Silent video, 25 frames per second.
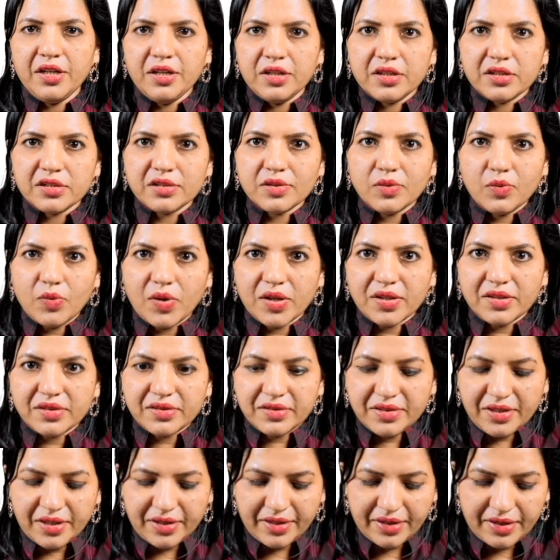so what is
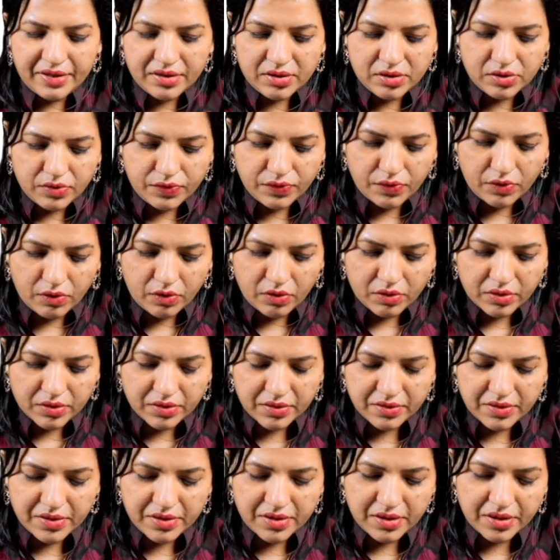the test for?
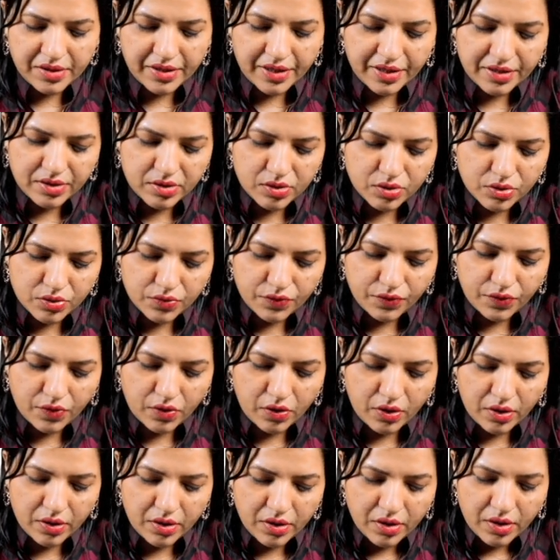This is a test
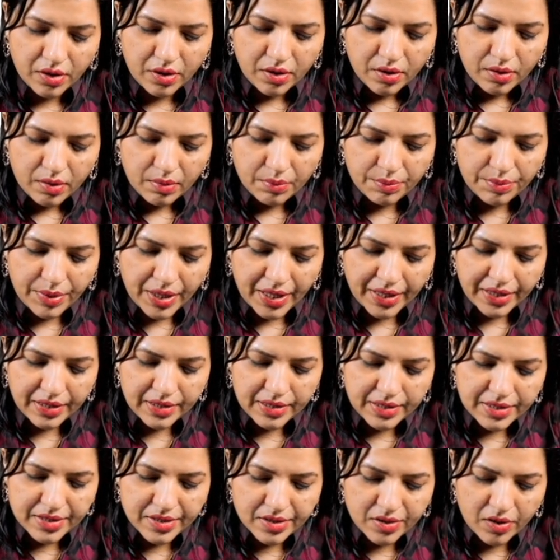for
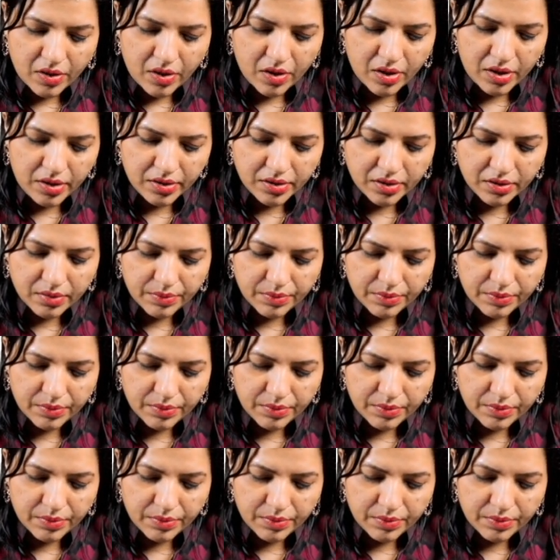bile salt.